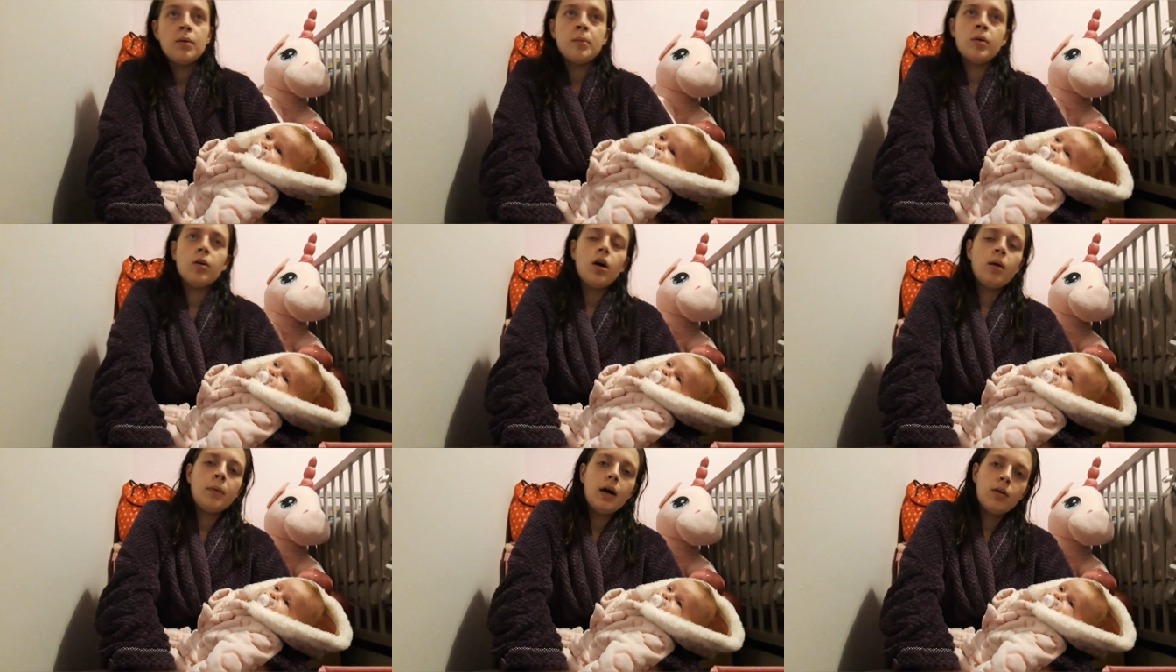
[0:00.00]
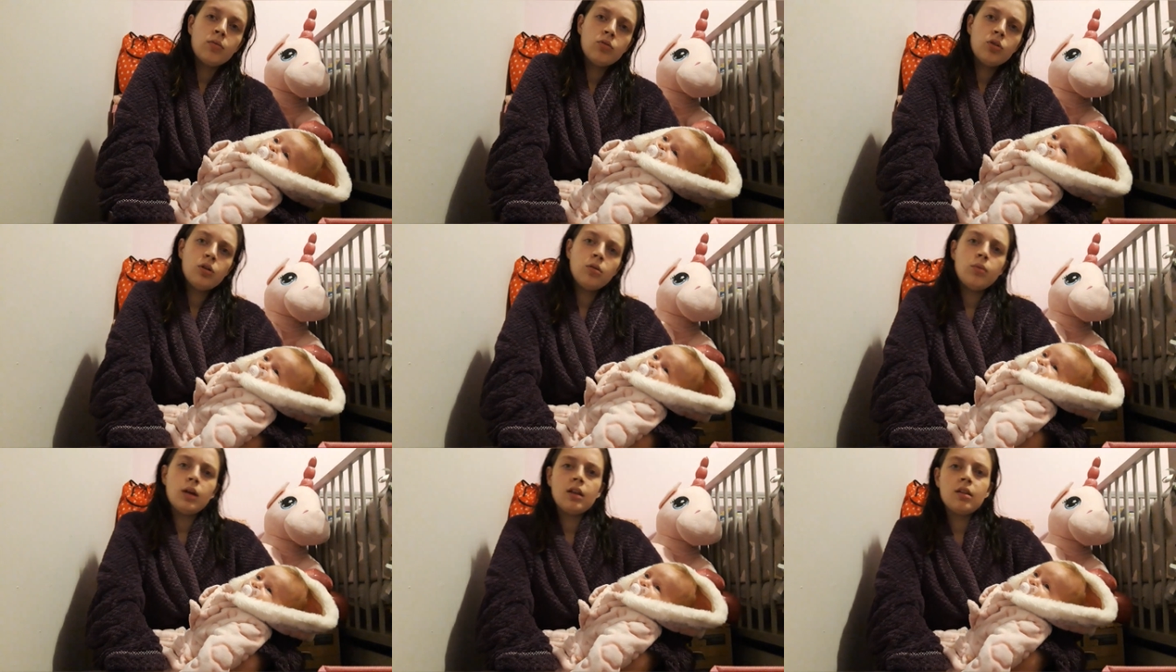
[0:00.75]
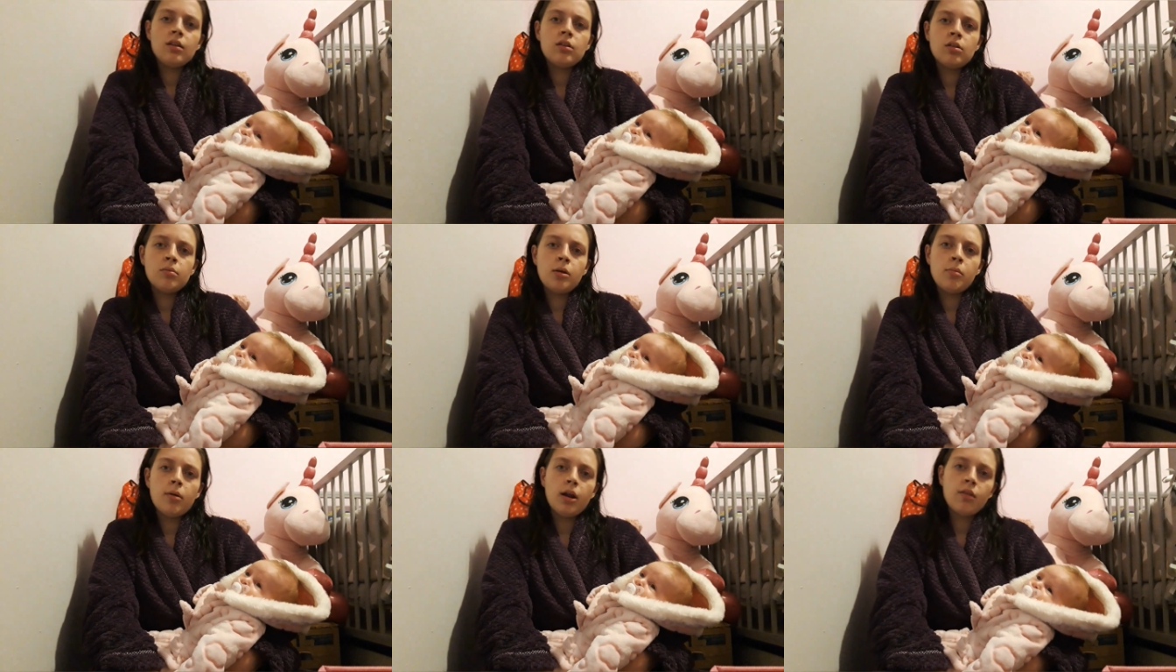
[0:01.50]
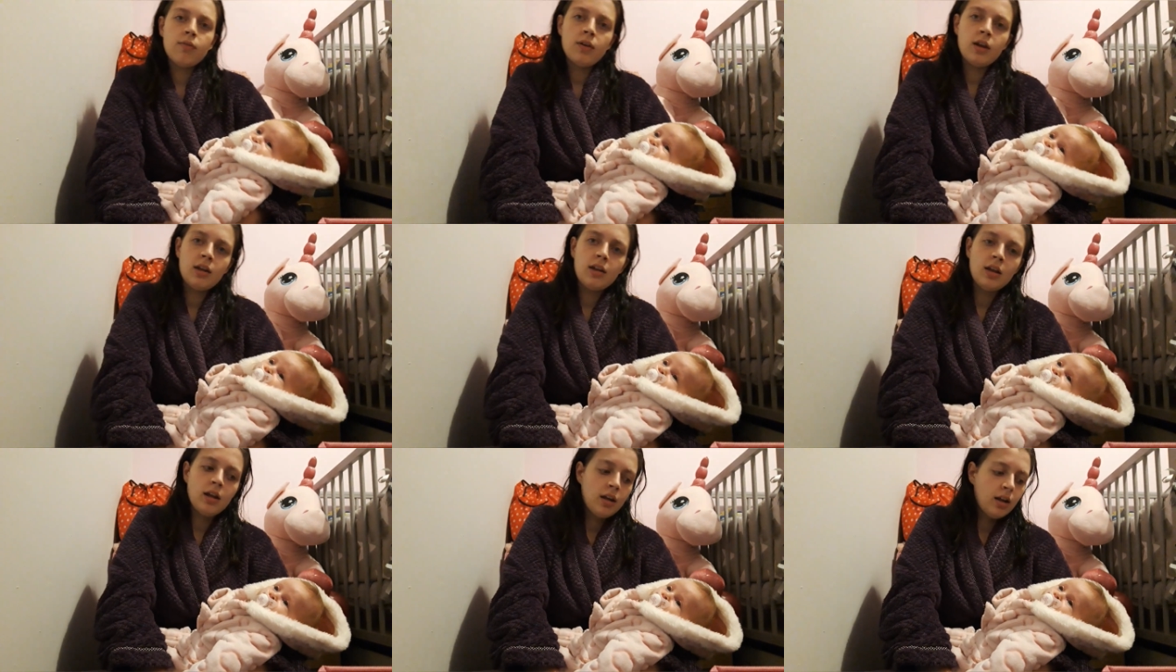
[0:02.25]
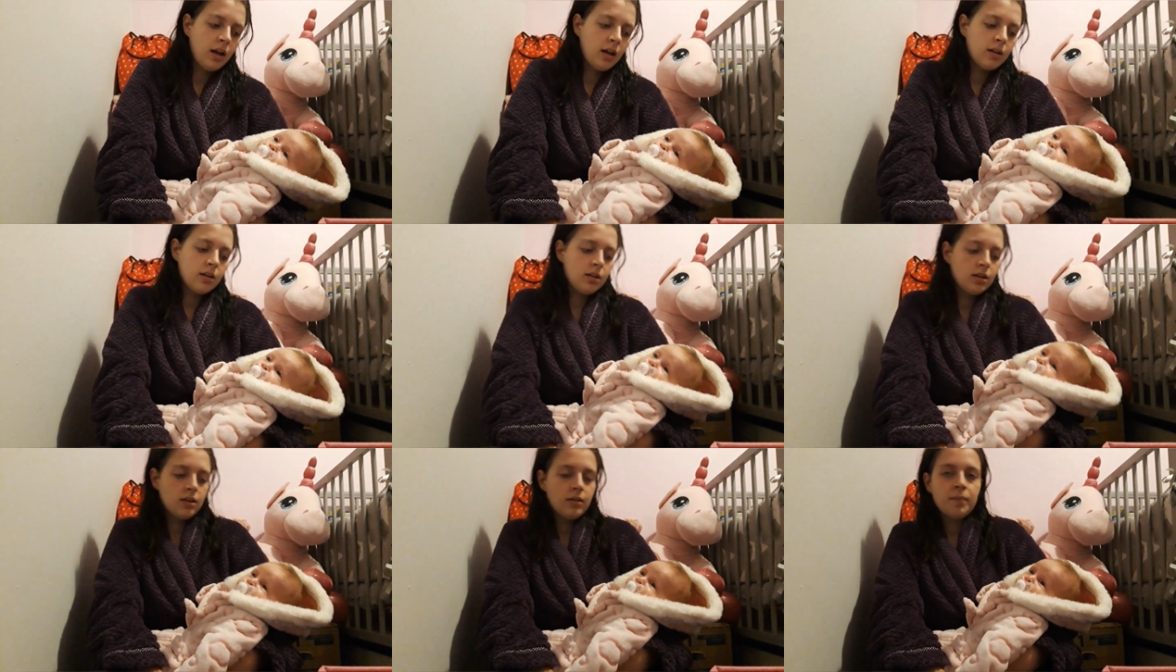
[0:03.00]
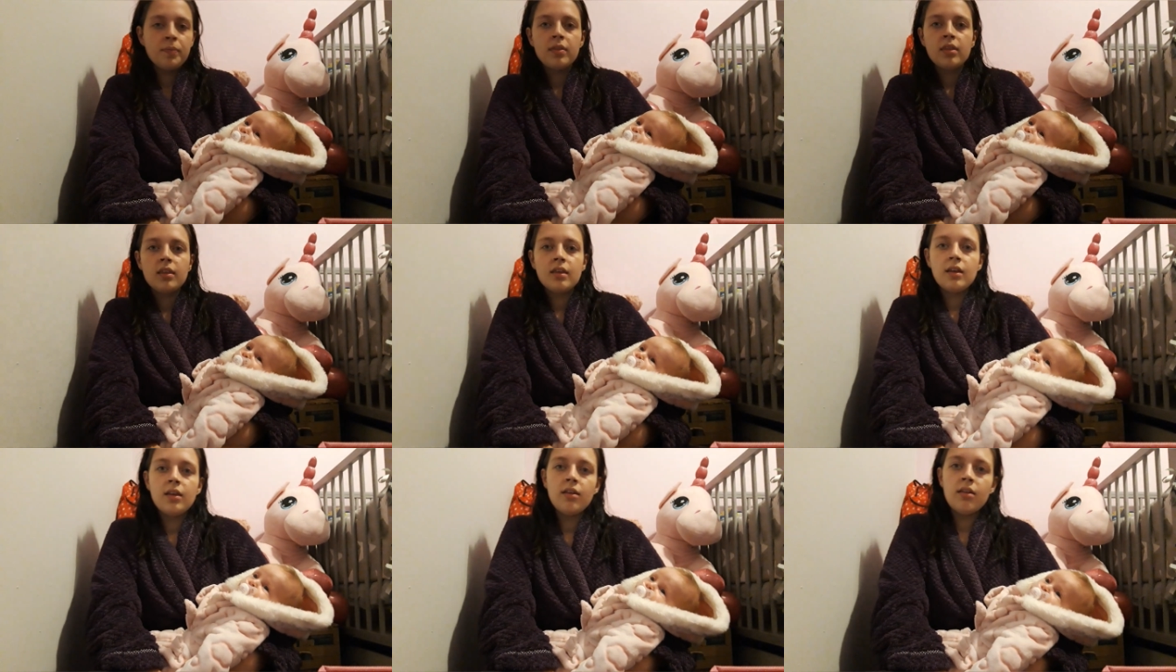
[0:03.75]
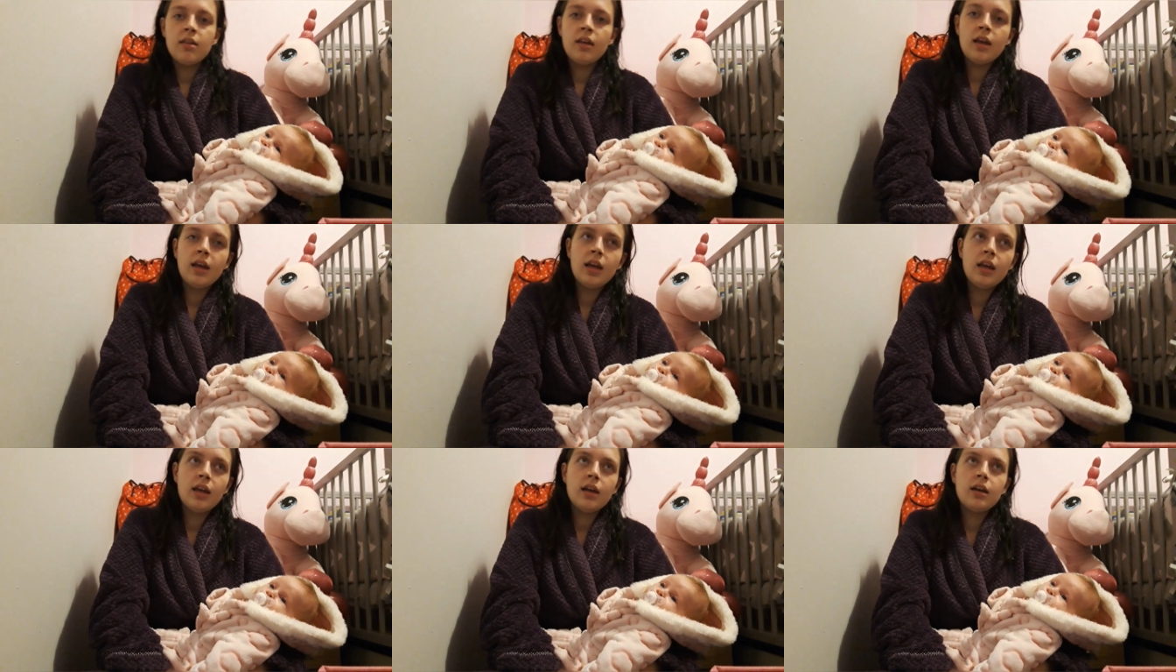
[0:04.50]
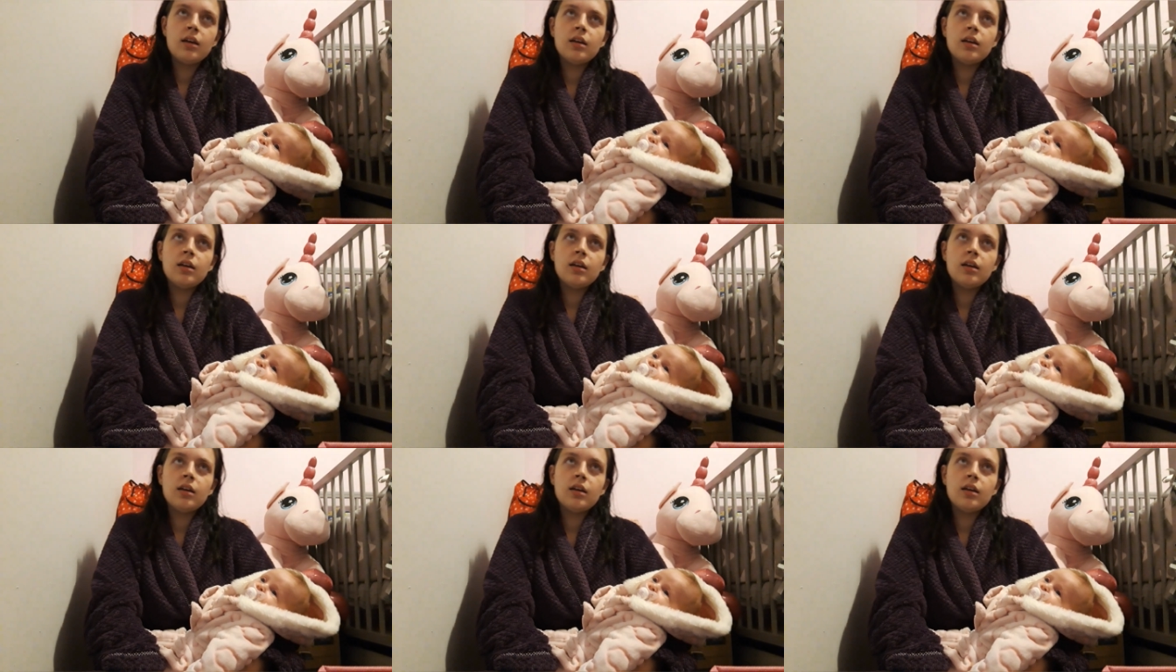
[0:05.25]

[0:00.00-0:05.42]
We got about two weeks into me breastfeeding, and she.